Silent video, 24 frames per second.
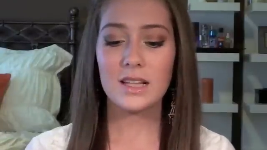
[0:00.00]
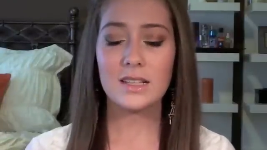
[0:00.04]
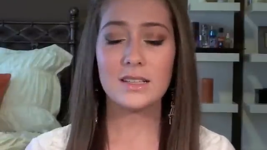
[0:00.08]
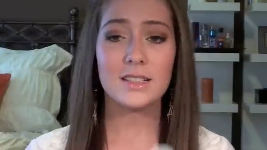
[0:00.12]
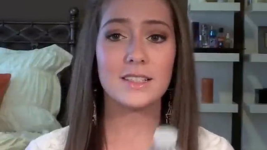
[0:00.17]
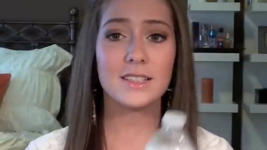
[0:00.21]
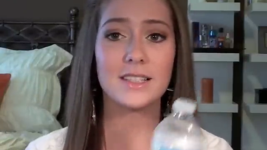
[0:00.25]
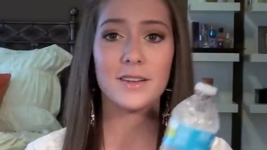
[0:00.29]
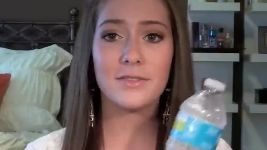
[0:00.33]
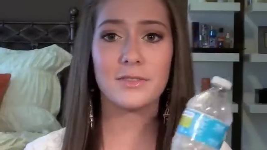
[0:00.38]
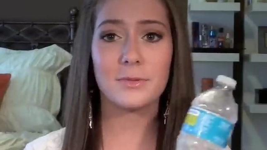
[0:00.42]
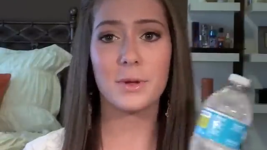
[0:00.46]
It
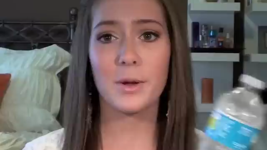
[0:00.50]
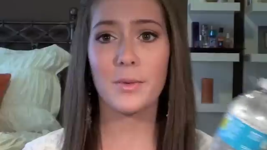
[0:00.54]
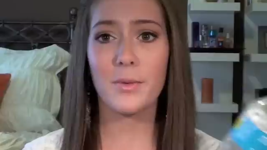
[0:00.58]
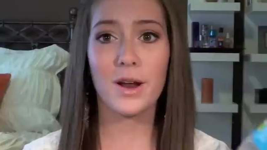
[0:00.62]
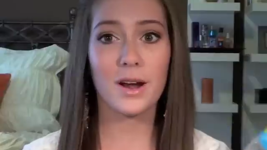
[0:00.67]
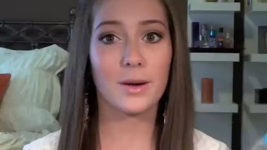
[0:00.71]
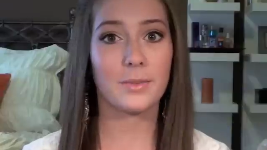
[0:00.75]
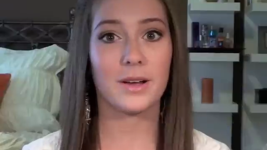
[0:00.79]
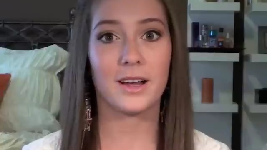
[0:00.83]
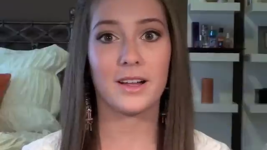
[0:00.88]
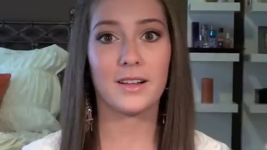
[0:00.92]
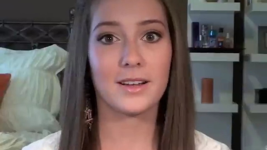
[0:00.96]
doesn't have to be a
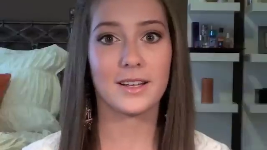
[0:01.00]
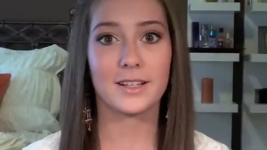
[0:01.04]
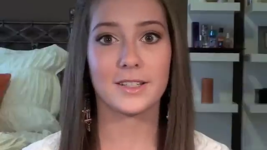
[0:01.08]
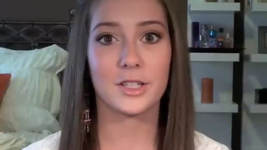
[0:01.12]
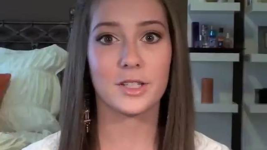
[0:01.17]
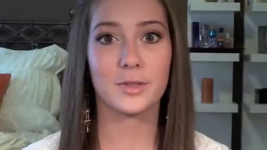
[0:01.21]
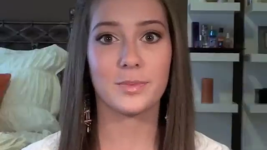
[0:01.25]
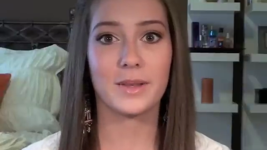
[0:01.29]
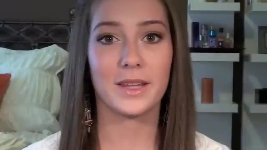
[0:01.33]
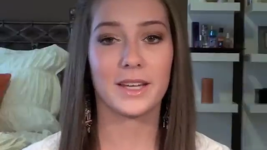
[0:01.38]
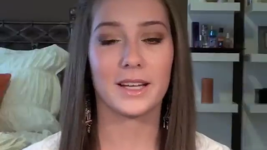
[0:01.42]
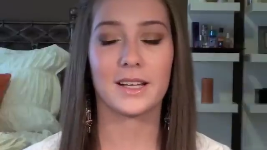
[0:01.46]
water bottle, it can
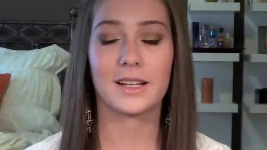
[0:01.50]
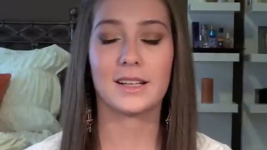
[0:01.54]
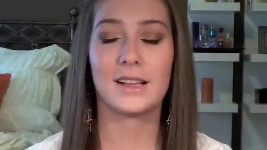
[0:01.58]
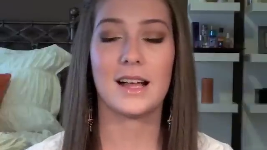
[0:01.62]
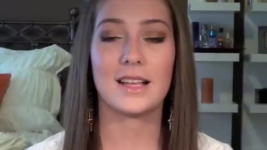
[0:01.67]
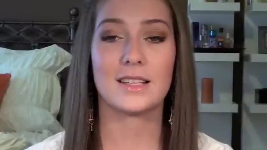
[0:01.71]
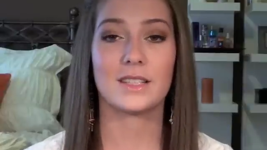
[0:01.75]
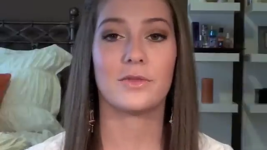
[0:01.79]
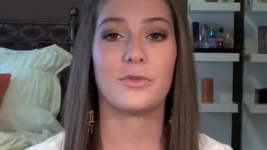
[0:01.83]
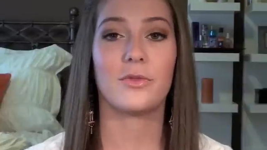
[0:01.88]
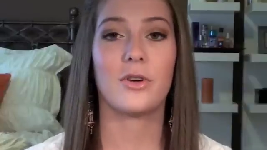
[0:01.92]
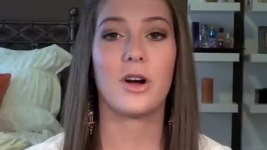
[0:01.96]
just be like a
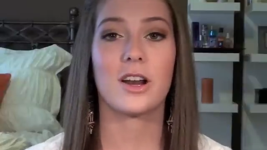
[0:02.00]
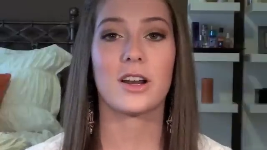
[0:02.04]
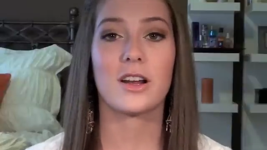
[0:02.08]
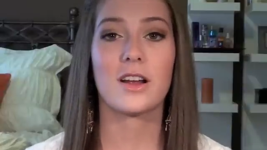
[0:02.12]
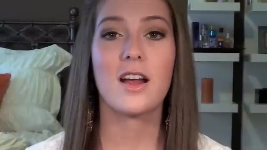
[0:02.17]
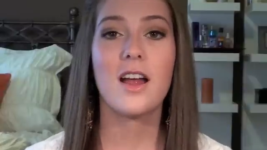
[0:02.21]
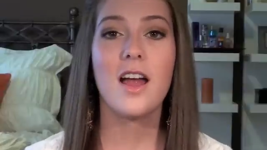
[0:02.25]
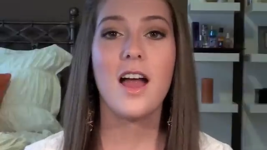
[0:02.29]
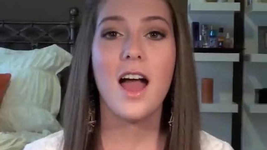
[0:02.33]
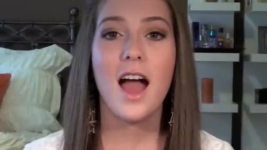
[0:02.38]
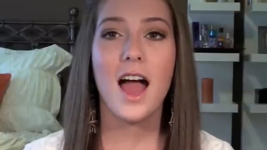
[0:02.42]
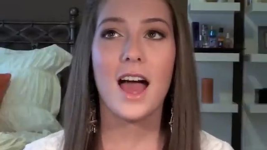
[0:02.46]
glass of water.